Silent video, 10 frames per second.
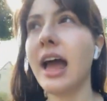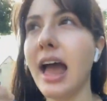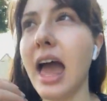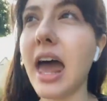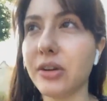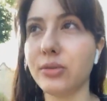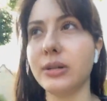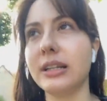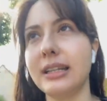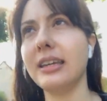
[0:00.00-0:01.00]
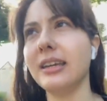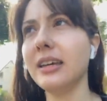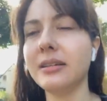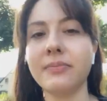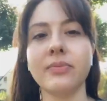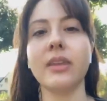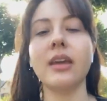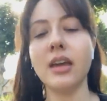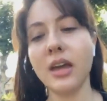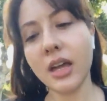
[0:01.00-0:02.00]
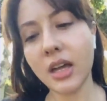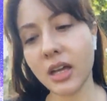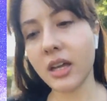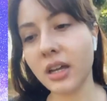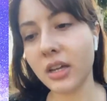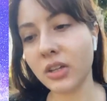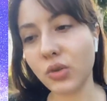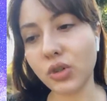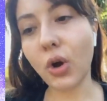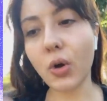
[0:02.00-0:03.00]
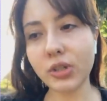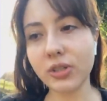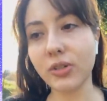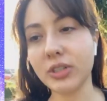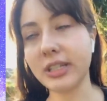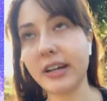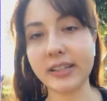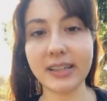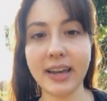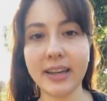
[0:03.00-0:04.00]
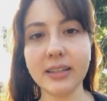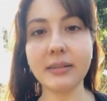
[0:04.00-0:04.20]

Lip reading: adequately, you go into your dark side,